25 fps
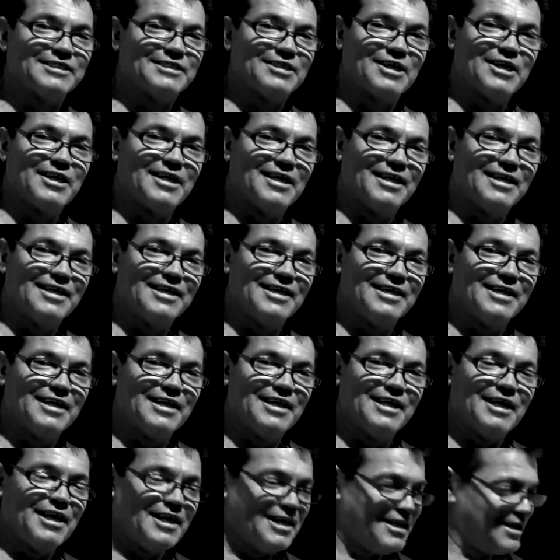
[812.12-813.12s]
is a
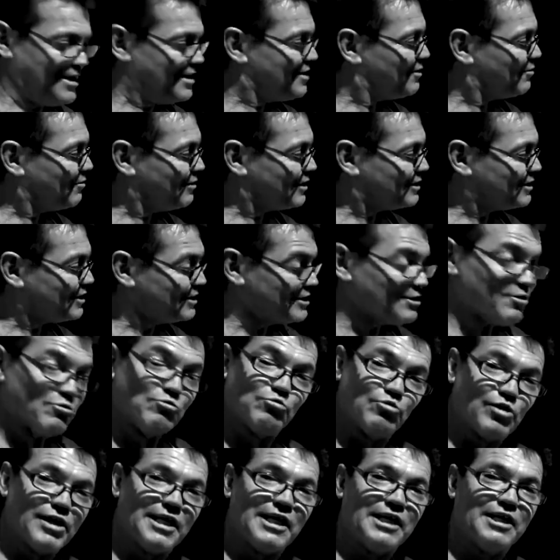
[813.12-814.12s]
which is a
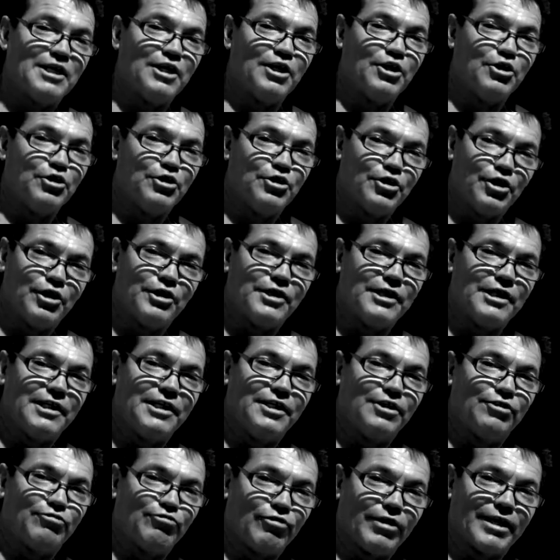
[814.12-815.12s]
really dirty
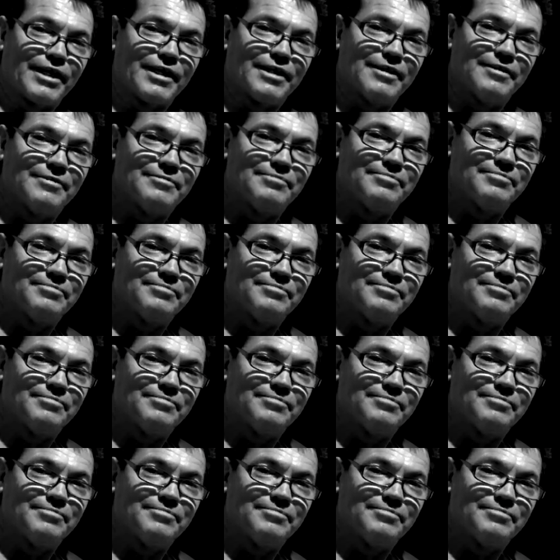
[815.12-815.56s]
trick.